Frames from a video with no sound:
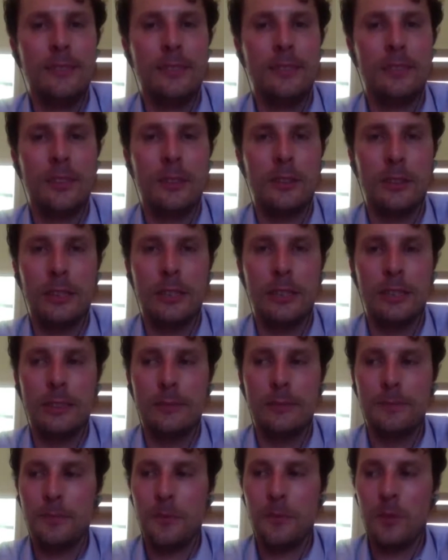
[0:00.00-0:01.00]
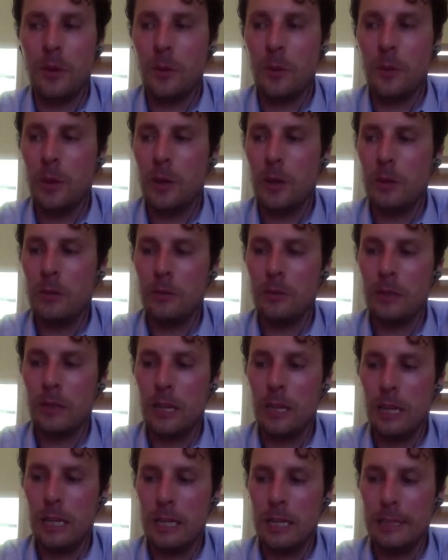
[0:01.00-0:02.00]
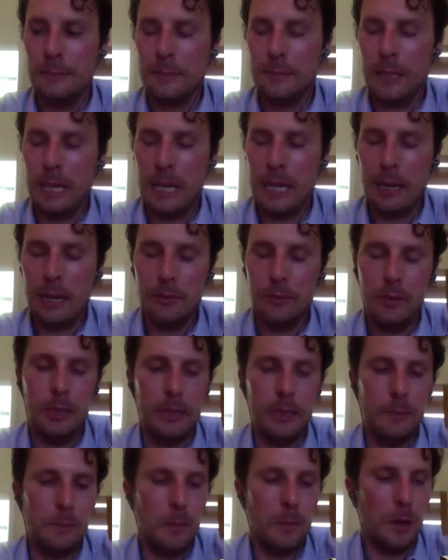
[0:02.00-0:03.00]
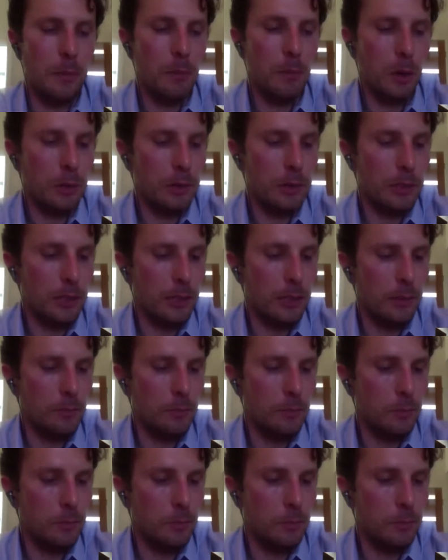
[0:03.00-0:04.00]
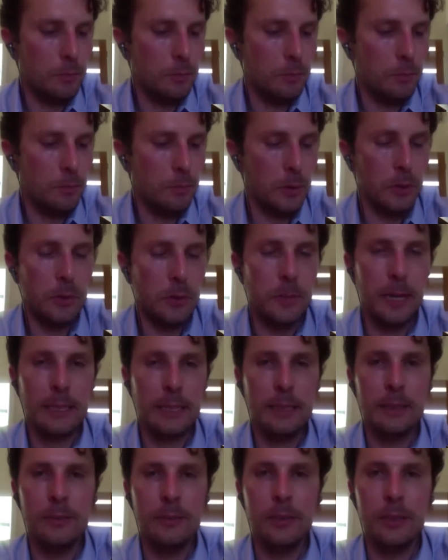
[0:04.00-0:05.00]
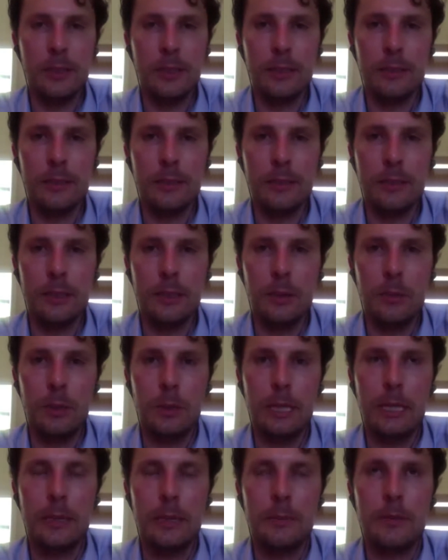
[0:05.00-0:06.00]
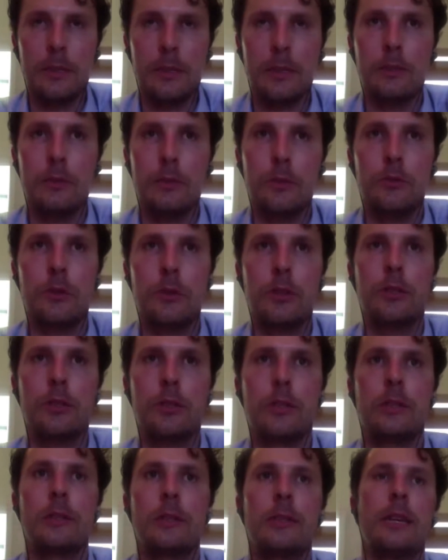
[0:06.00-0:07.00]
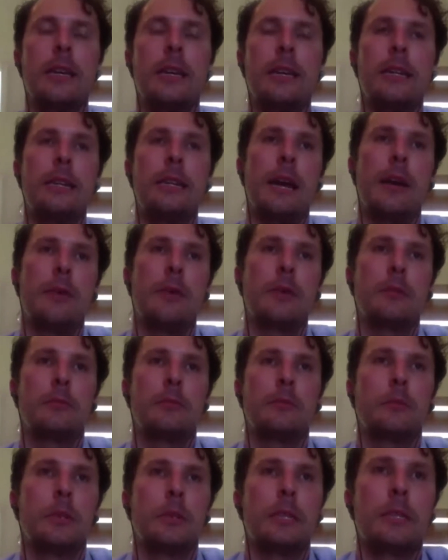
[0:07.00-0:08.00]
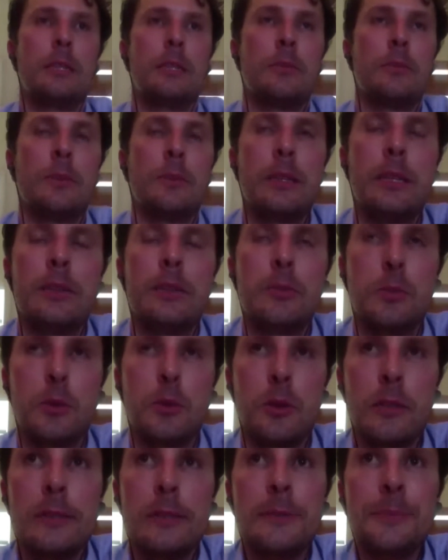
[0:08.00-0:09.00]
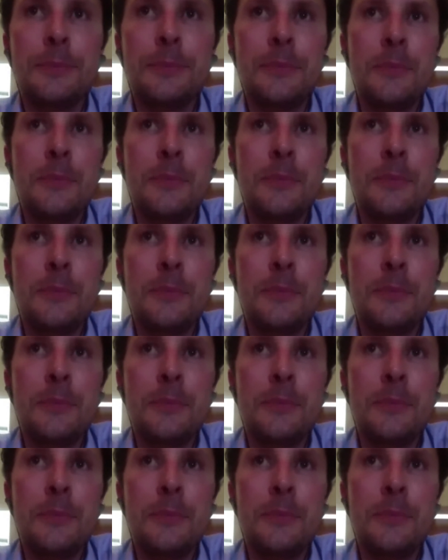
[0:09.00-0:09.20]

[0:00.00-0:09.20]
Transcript: Certainly. Well, I have a multi perspective on when it comes to nutrition and how it plays in with esports.